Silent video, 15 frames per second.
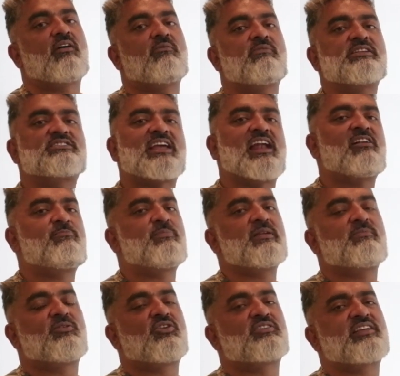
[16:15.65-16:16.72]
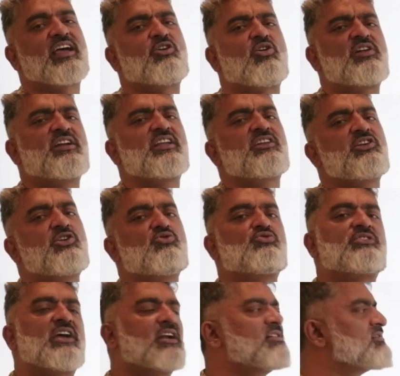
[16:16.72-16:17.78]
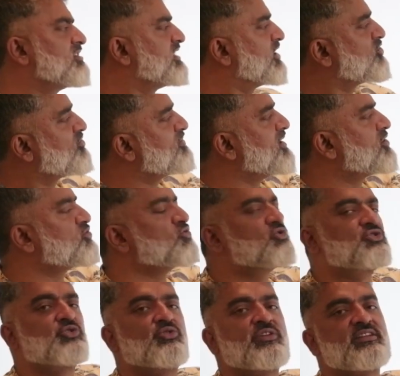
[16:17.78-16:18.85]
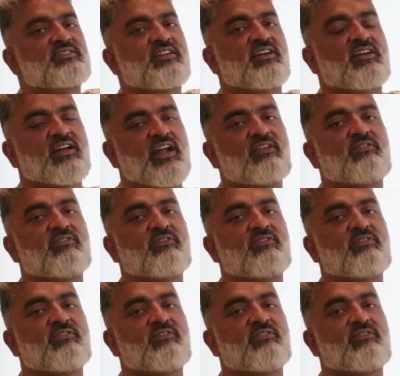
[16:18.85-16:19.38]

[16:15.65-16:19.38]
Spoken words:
which helped me because I already knew that there could be two stories here, right?